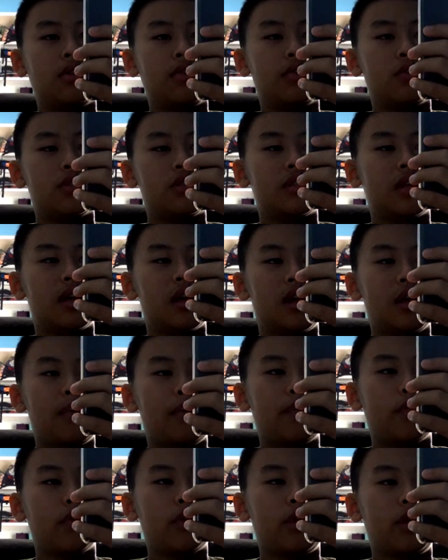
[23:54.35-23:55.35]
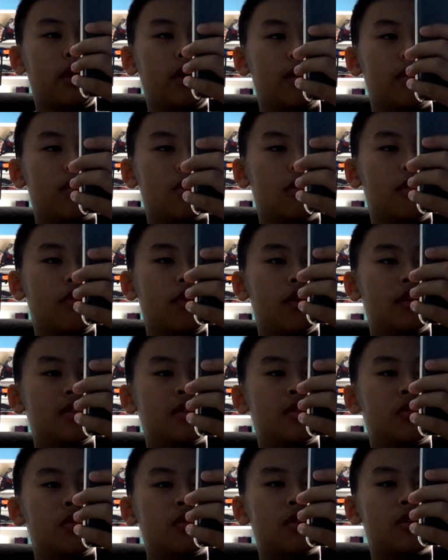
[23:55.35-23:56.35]
If you sign up for the
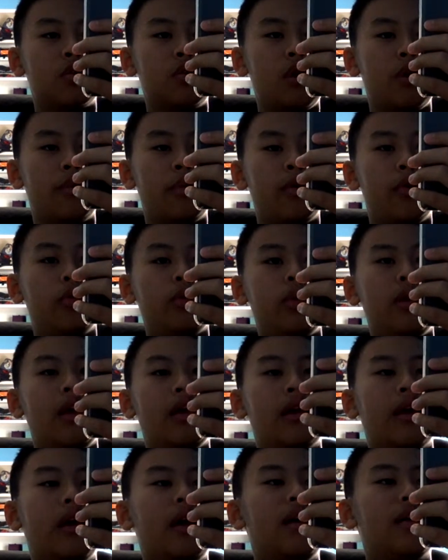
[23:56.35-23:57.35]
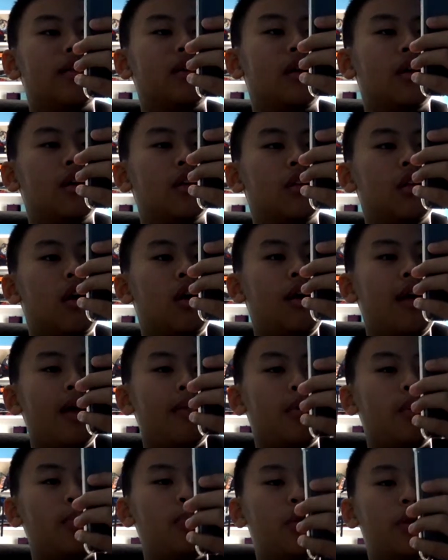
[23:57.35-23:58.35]
service with a web-only account on a
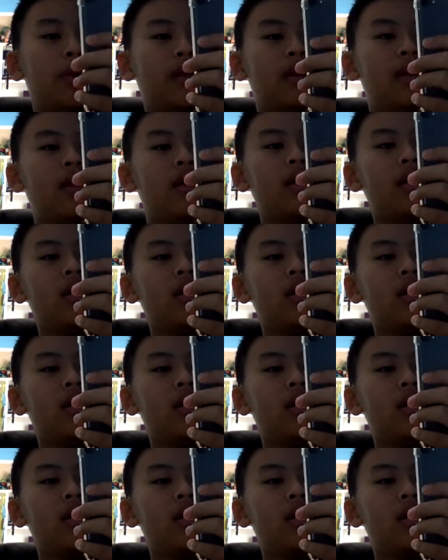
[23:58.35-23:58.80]
non-Apple branded